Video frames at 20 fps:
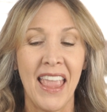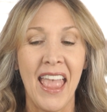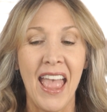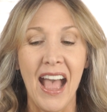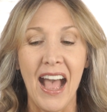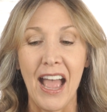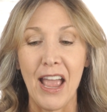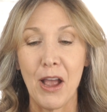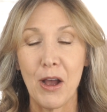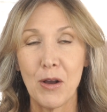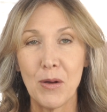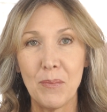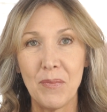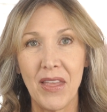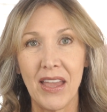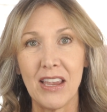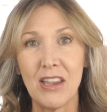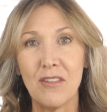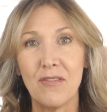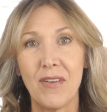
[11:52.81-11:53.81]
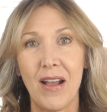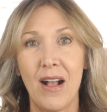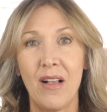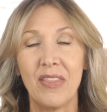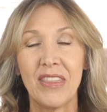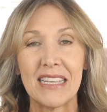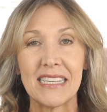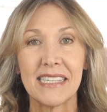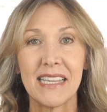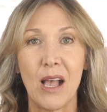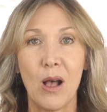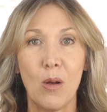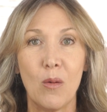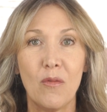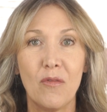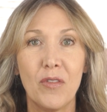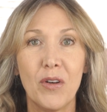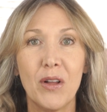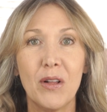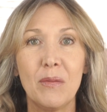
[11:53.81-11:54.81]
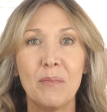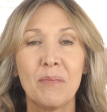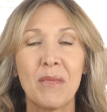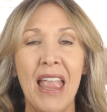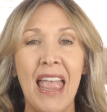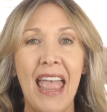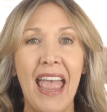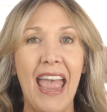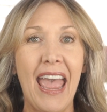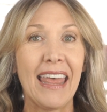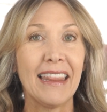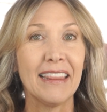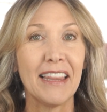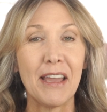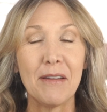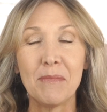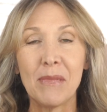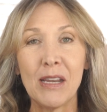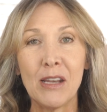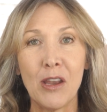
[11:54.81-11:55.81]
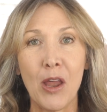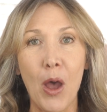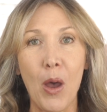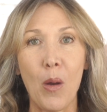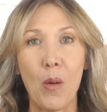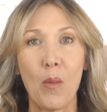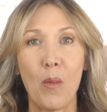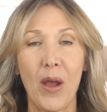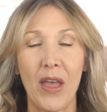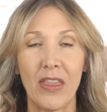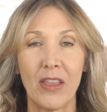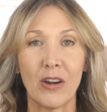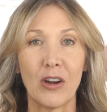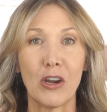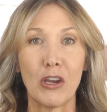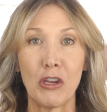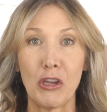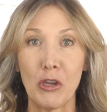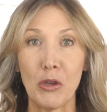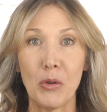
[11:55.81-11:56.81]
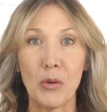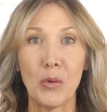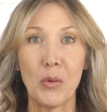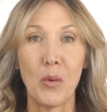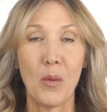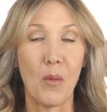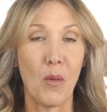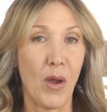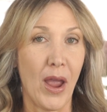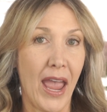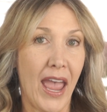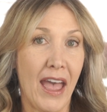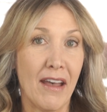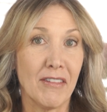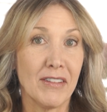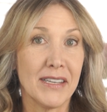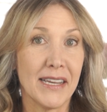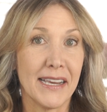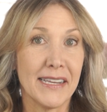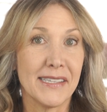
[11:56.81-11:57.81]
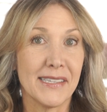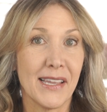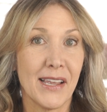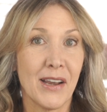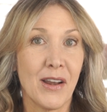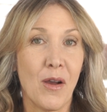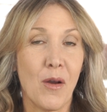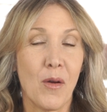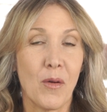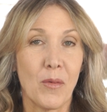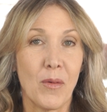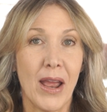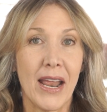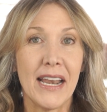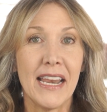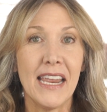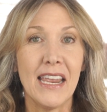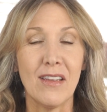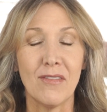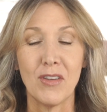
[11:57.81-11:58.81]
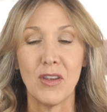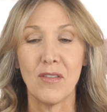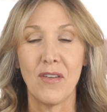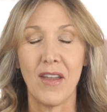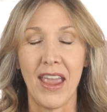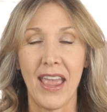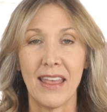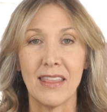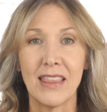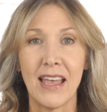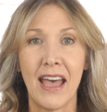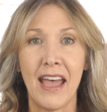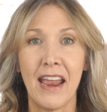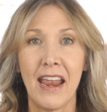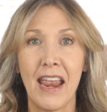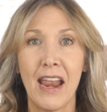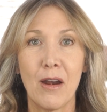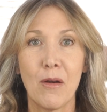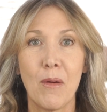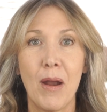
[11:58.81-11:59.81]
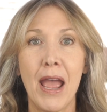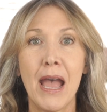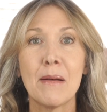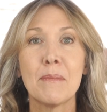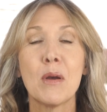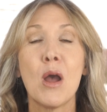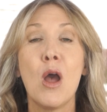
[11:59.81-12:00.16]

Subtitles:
I hope that you found this helpful, and let me know whether you have a Dyson already, if you've had the Airwrap,